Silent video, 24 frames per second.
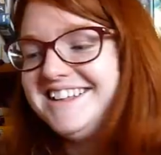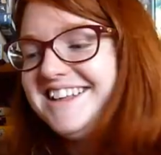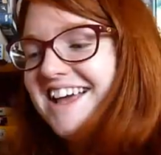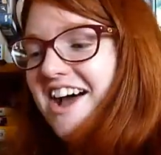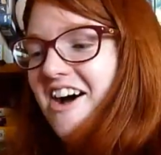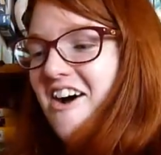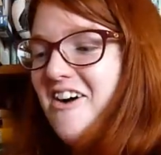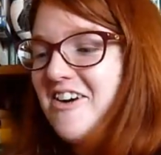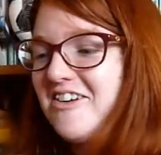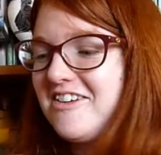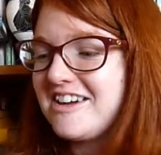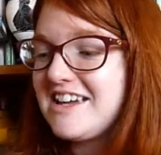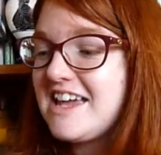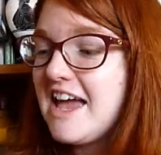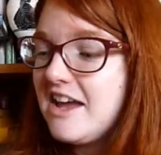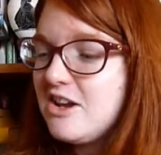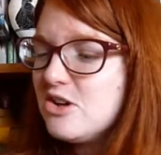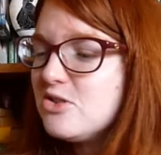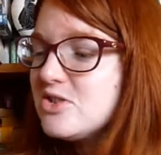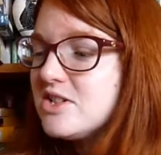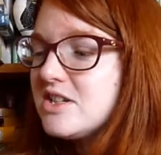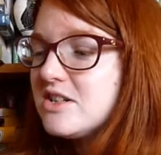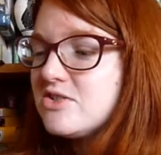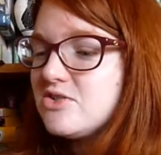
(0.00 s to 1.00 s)
are
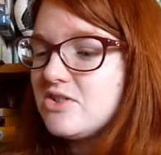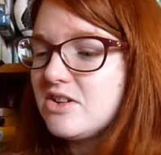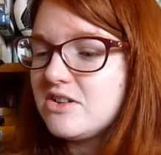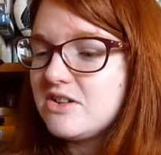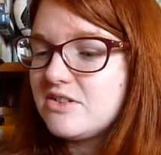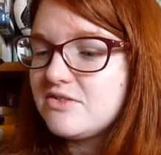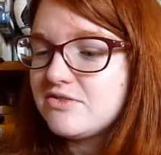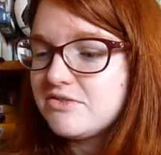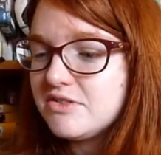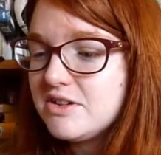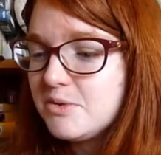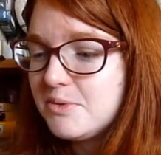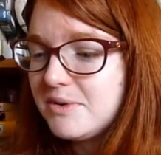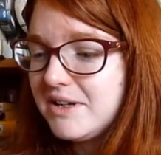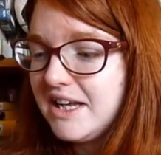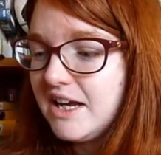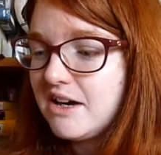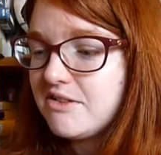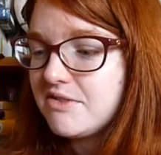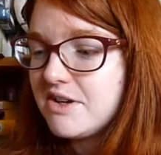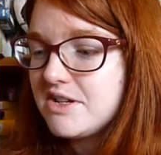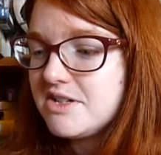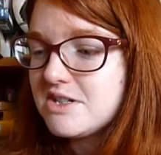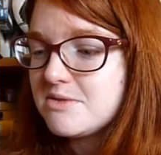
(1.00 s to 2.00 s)
chaotic, drunk, and frequently
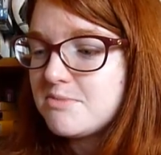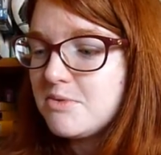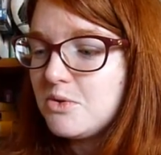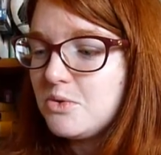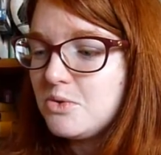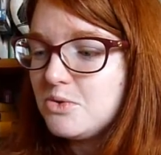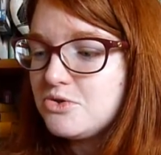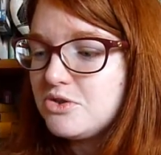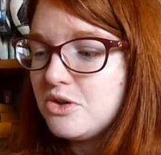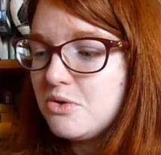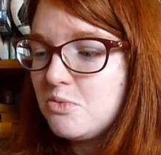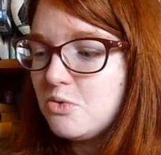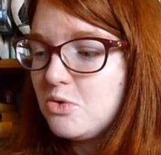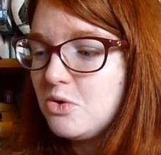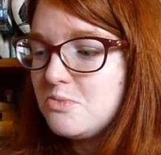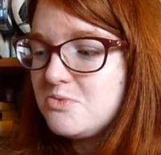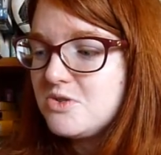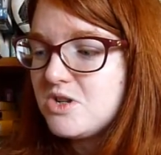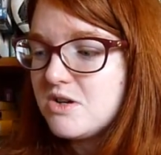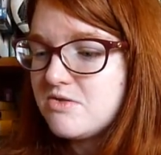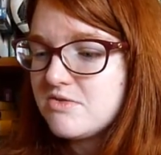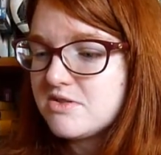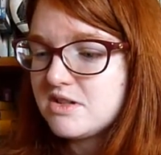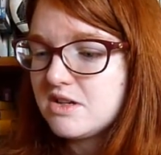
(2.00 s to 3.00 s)
outrageous, but also warm,
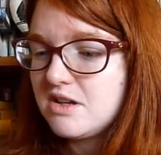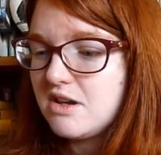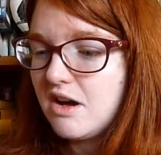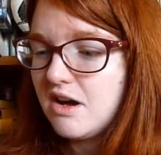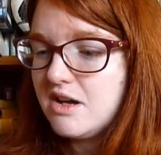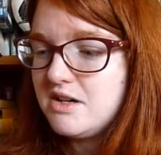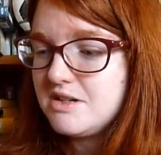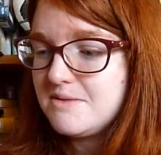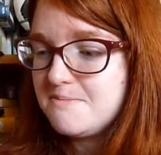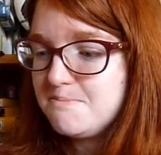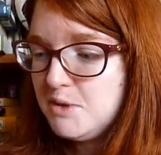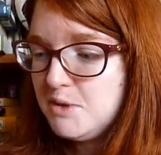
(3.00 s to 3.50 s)
generous, and kind to